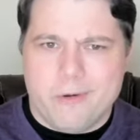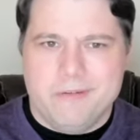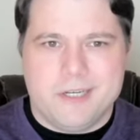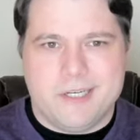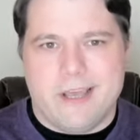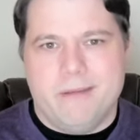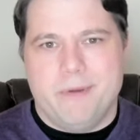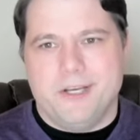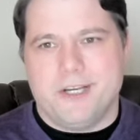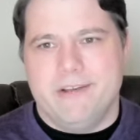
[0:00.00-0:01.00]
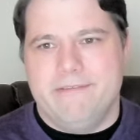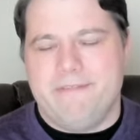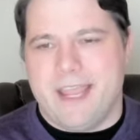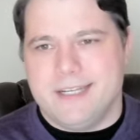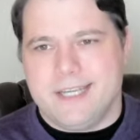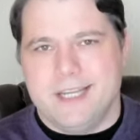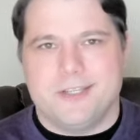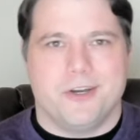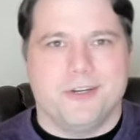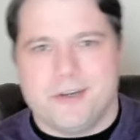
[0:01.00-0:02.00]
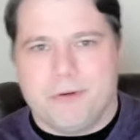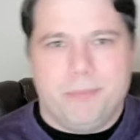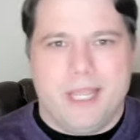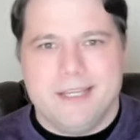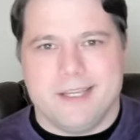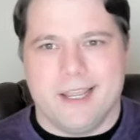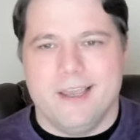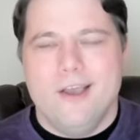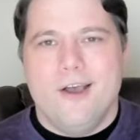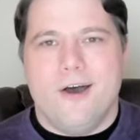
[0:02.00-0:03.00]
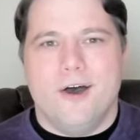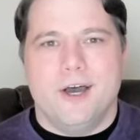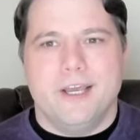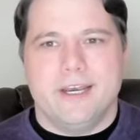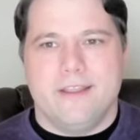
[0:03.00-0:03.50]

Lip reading: we've just done a bunch of fancy search and replacing on